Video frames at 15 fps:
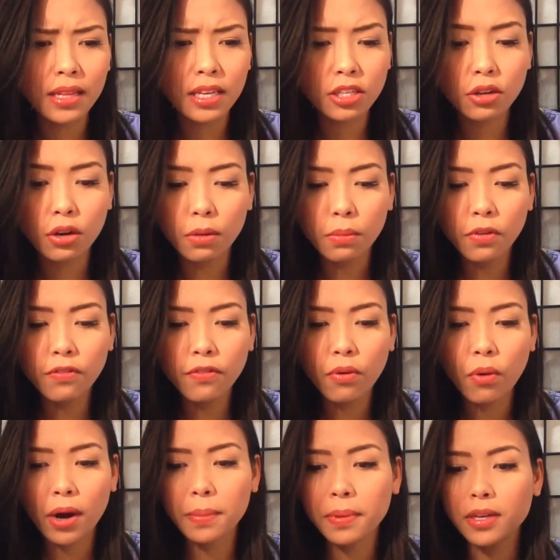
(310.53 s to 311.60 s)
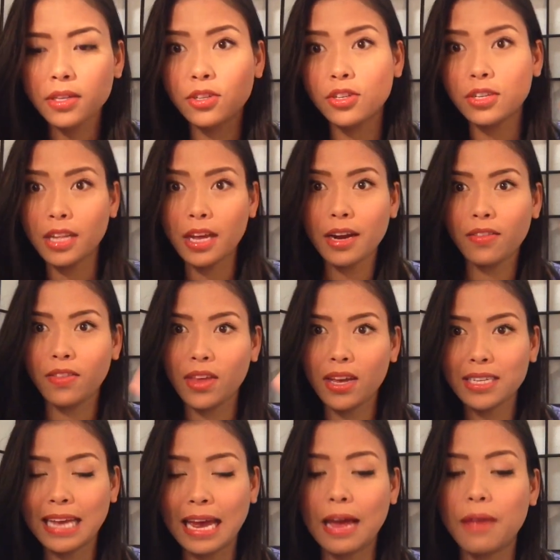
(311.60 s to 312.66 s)
Let's go move forward because there's a lot of
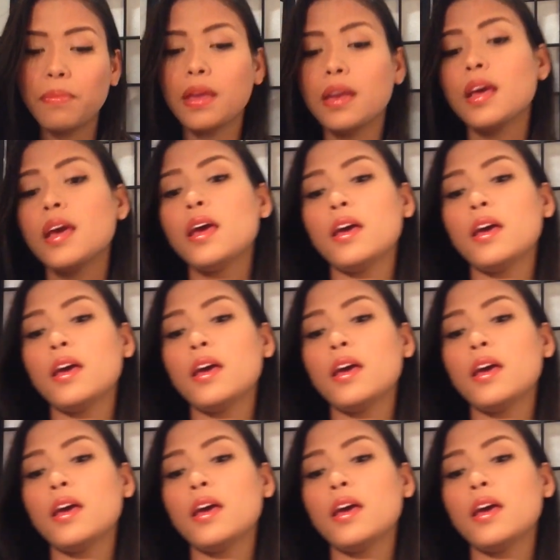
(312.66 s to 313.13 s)
things I have been